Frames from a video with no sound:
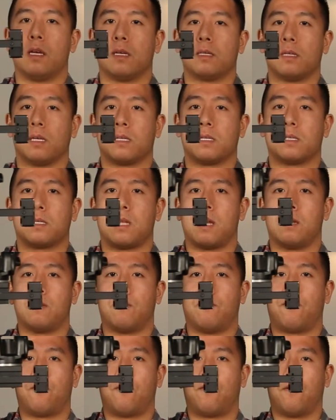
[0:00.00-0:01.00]
does
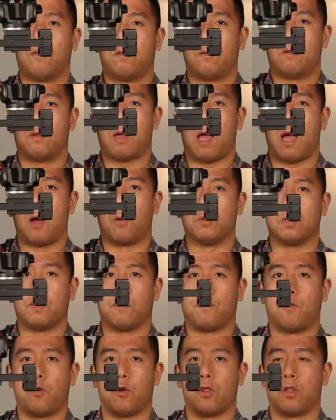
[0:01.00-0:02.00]
extend
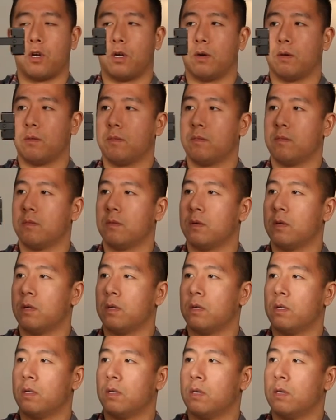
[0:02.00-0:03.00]
out further,
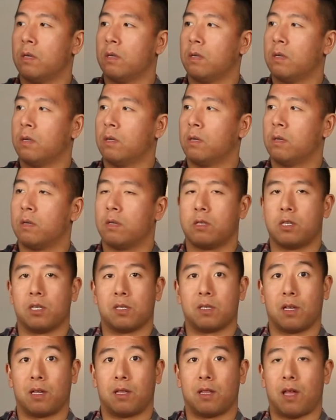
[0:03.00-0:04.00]

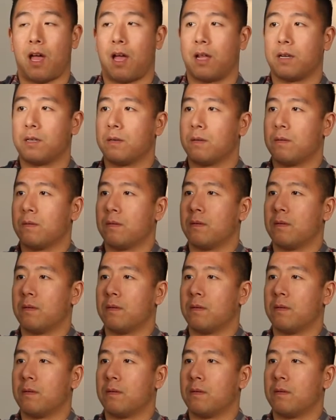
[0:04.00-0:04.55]
just like that.